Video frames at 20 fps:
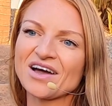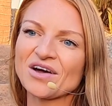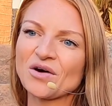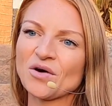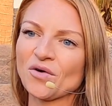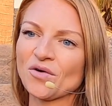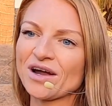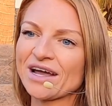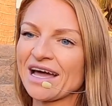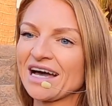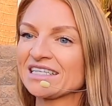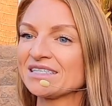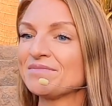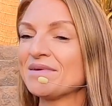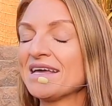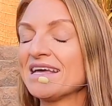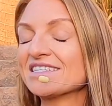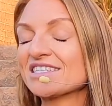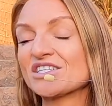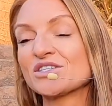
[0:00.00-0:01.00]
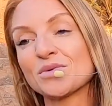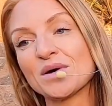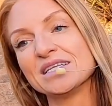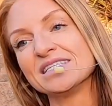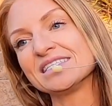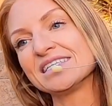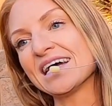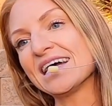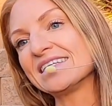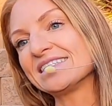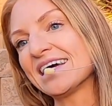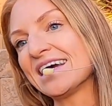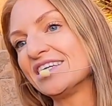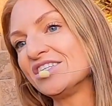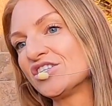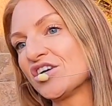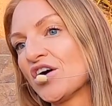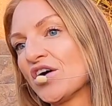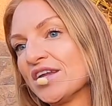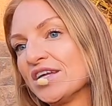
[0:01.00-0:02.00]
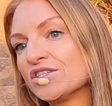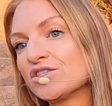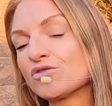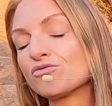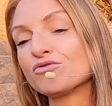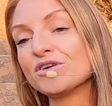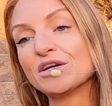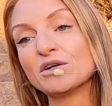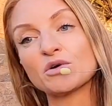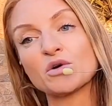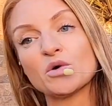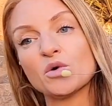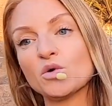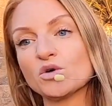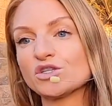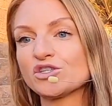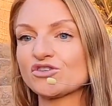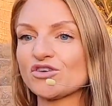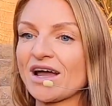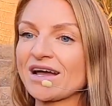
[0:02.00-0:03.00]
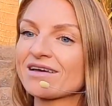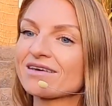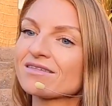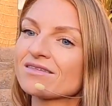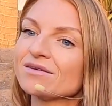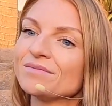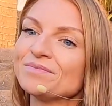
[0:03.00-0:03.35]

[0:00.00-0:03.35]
Core Academy is a 28 day journey to real core strength